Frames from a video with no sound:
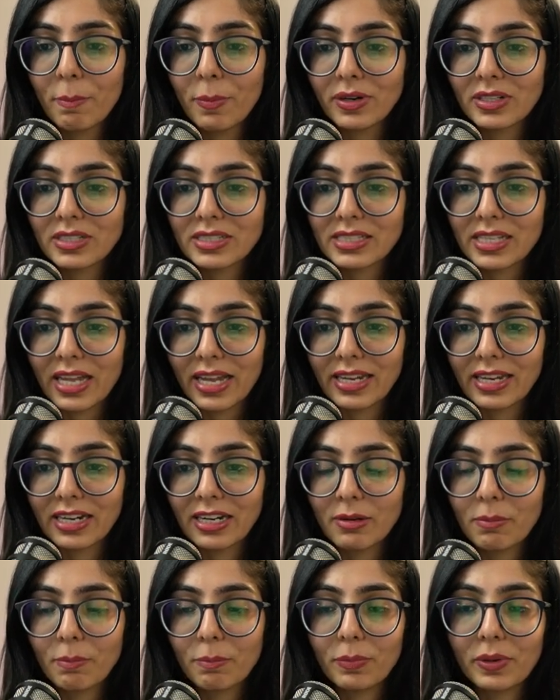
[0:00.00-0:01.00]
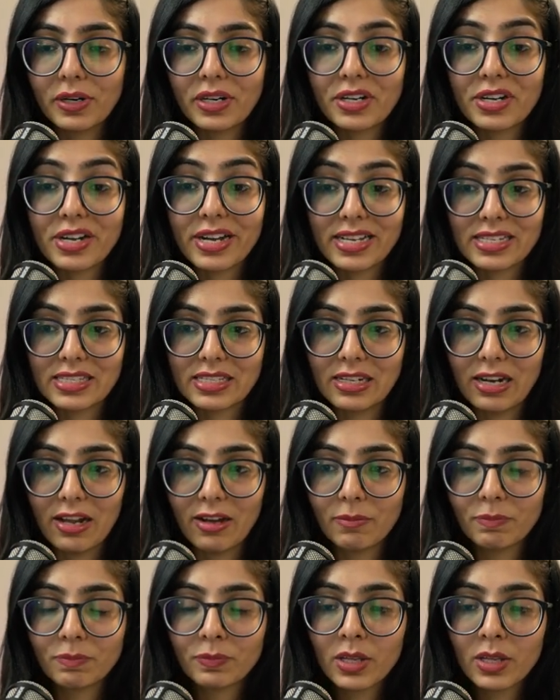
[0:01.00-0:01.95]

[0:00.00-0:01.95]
per second per Tesla.